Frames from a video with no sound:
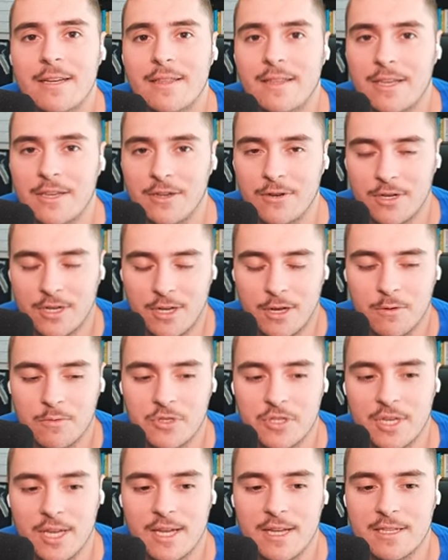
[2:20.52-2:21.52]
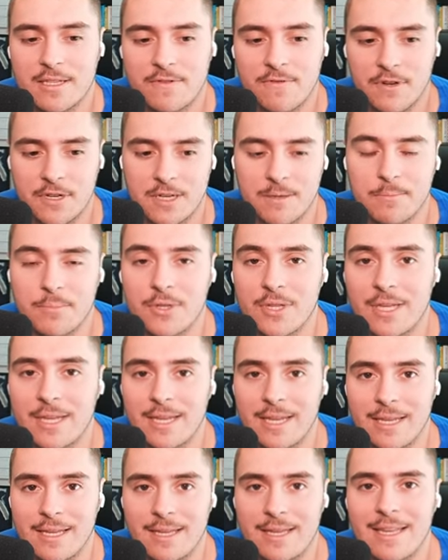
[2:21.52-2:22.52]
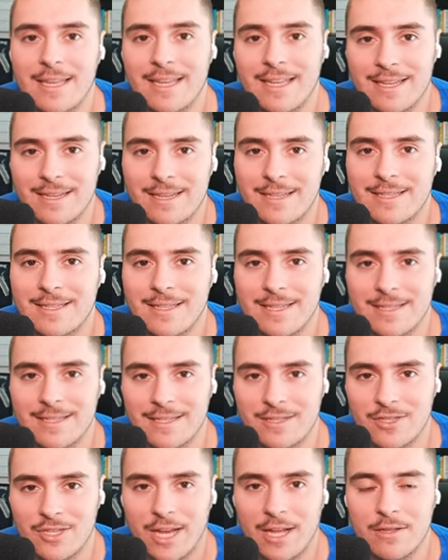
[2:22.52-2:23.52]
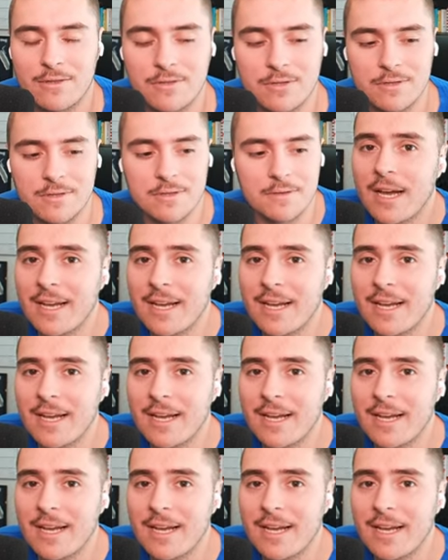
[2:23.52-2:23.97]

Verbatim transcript: that your coach gets for completing in-season challenges.